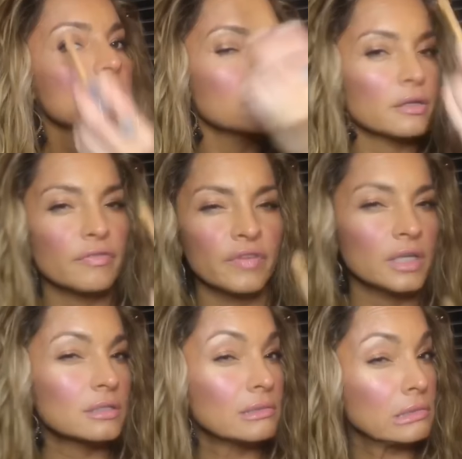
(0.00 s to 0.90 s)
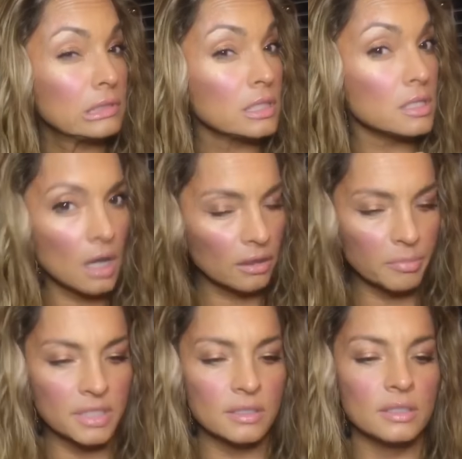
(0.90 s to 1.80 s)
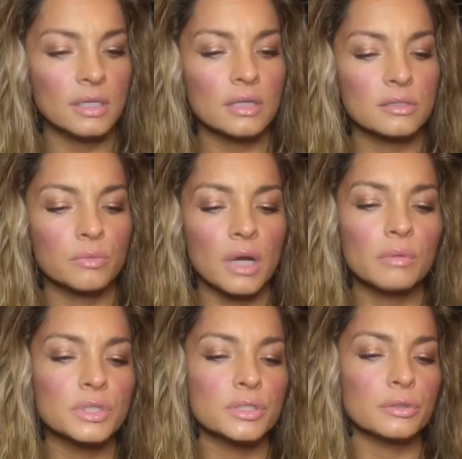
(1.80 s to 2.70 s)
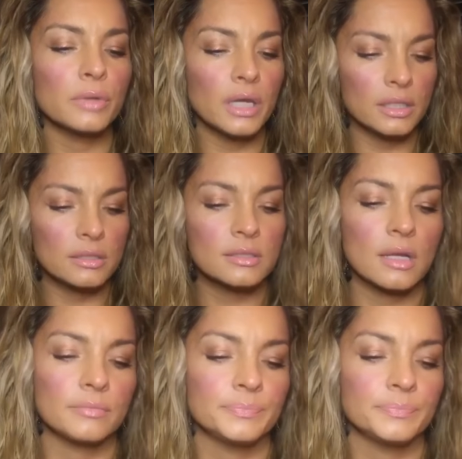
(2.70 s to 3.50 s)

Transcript: to your face is not the best idea. So what I would do is,